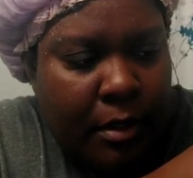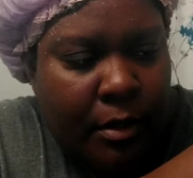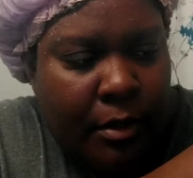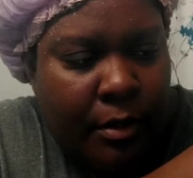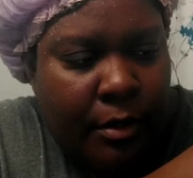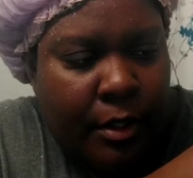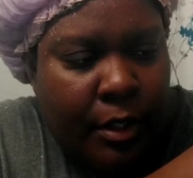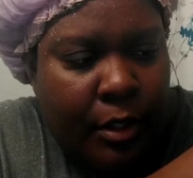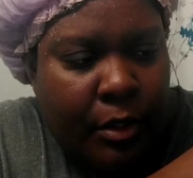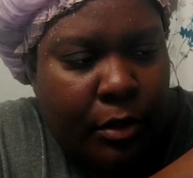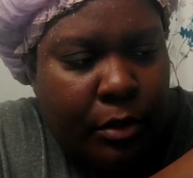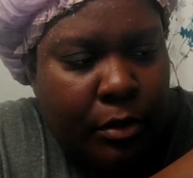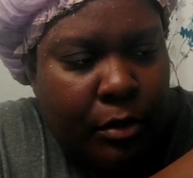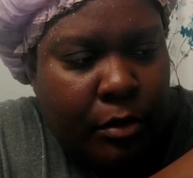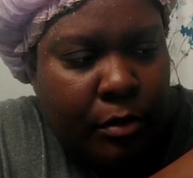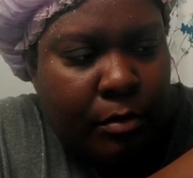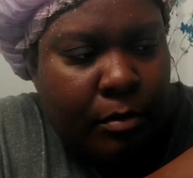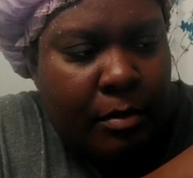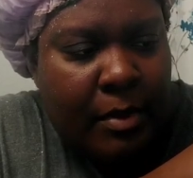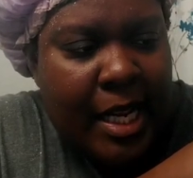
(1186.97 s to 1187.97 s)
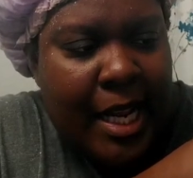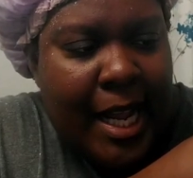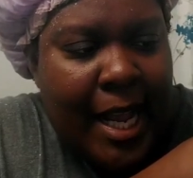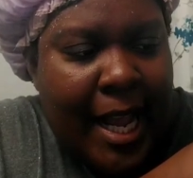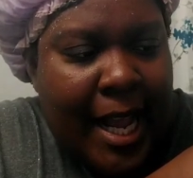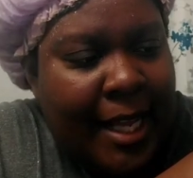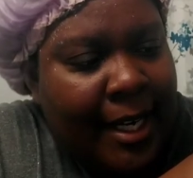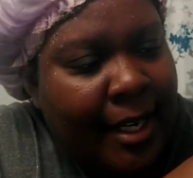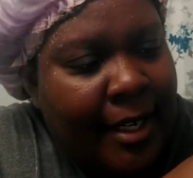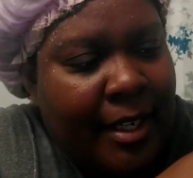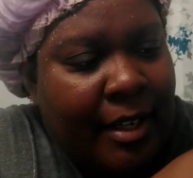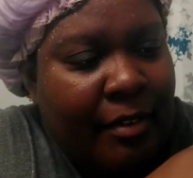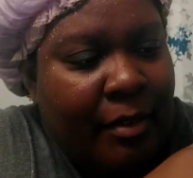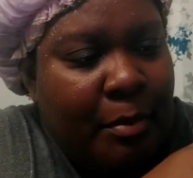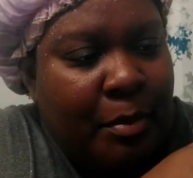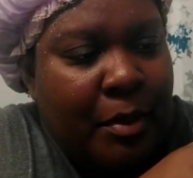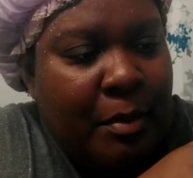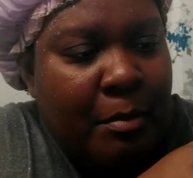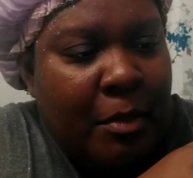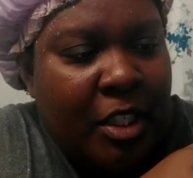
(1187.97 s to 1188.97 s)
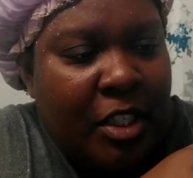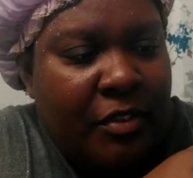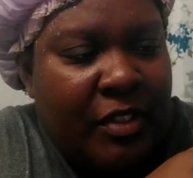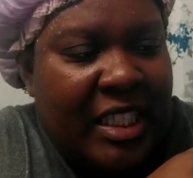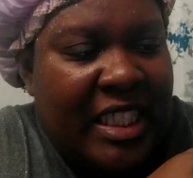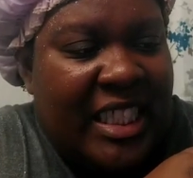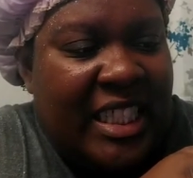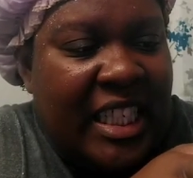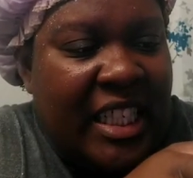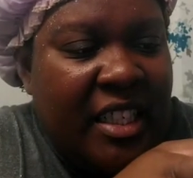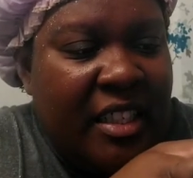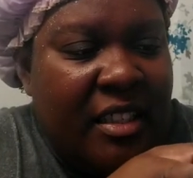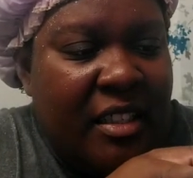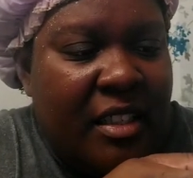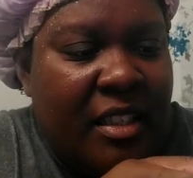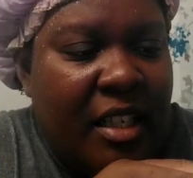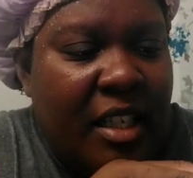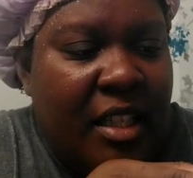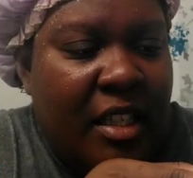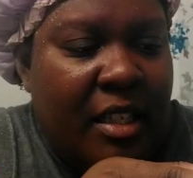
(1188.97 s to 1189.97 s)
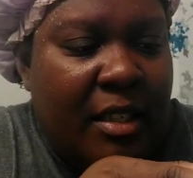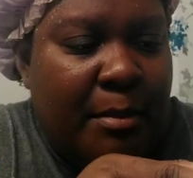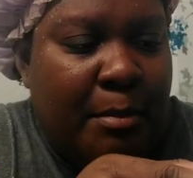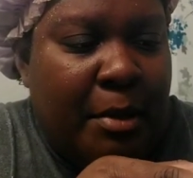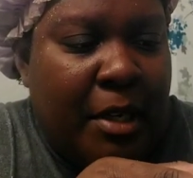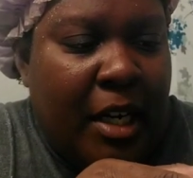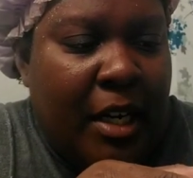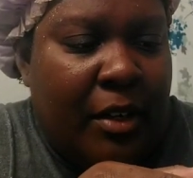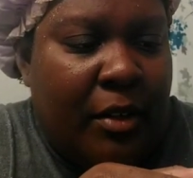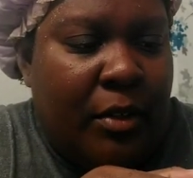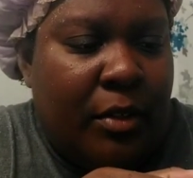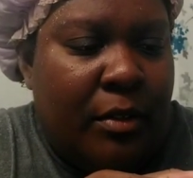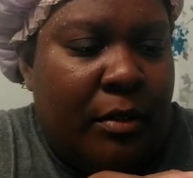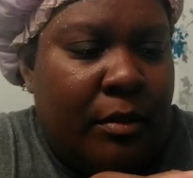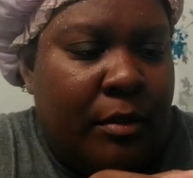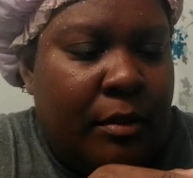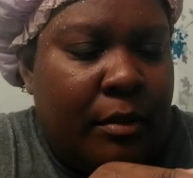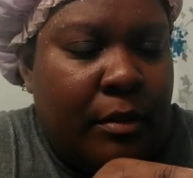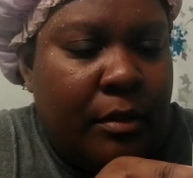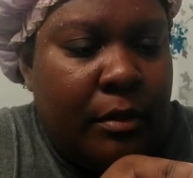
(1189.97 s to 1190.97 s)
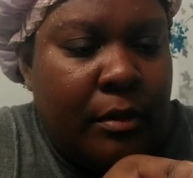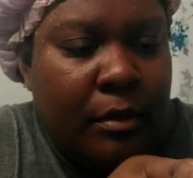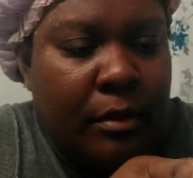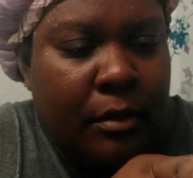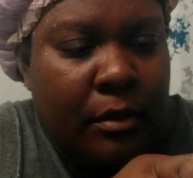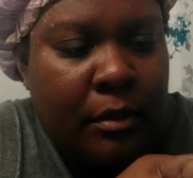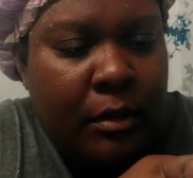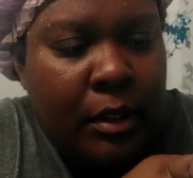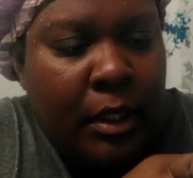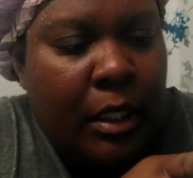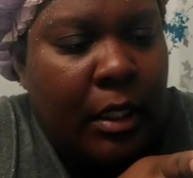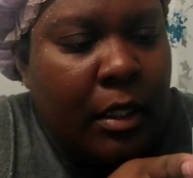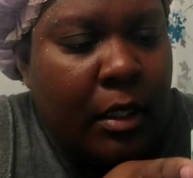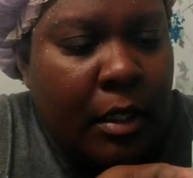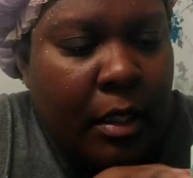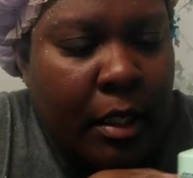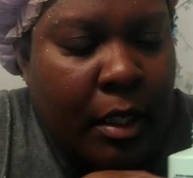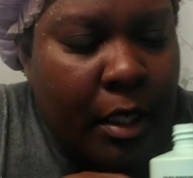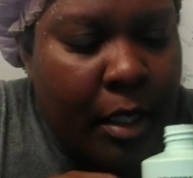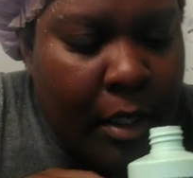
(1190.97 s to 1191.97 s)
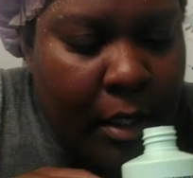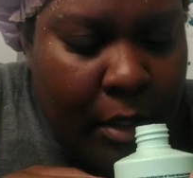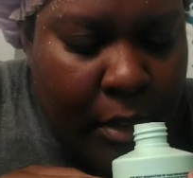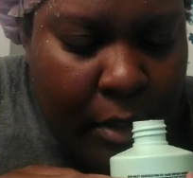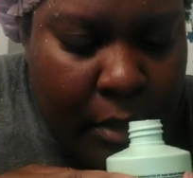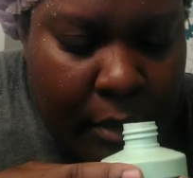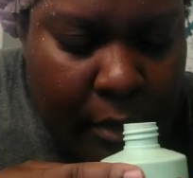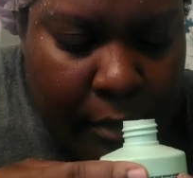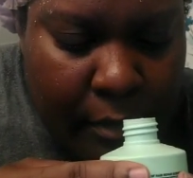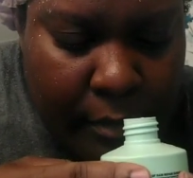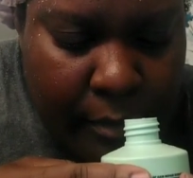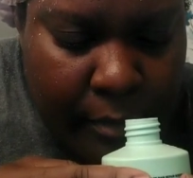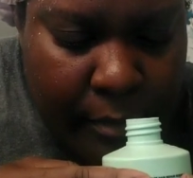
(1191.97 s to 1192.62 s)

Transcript: So I didn't even put much of a dent in this bottle at all.